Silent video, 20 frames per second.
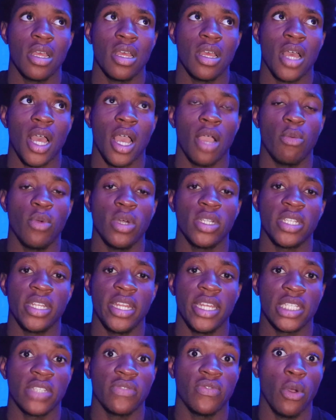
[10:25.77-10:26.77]
I wasn't
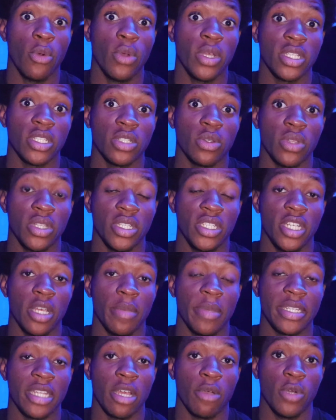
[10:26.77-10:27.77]
as focused on the gym
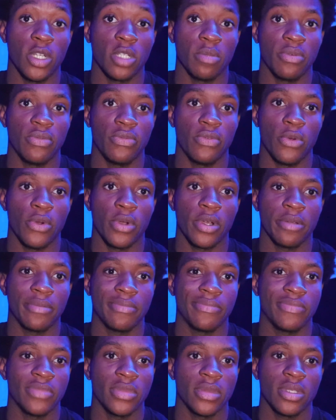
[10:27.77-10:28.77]
as I was before.
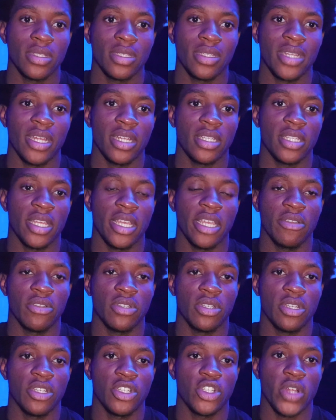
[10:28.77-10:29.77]
Not saying it was a
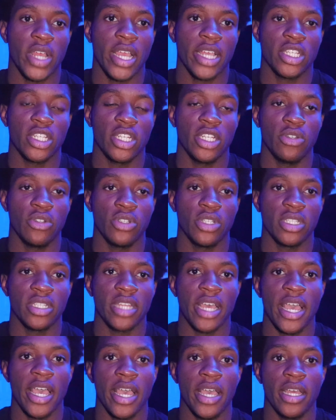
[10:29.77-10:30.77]
distraction, it was just I
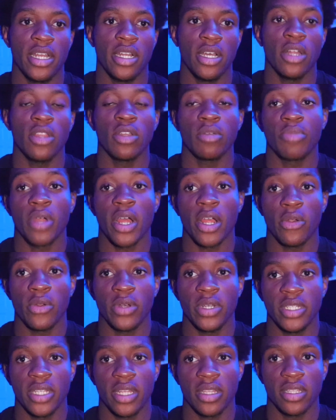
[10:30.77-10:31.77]
had other
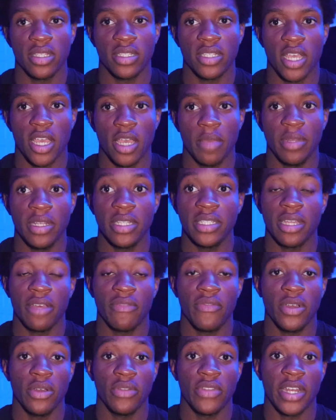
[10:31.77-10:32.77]
priorities at the time. At least I
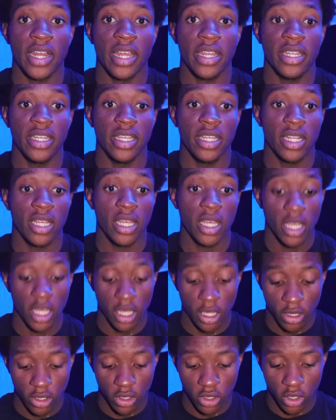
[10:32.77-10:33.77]
felt that I did.
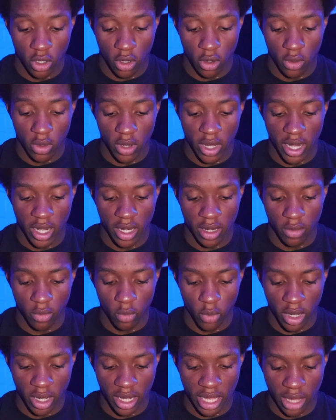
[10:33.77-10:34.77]
So I didn't
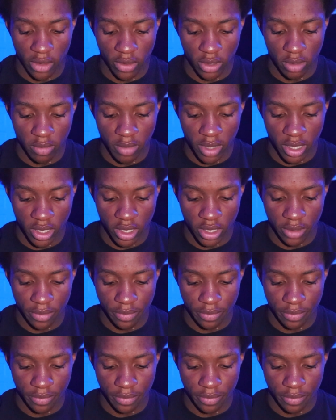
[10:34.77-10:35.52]
work out as much.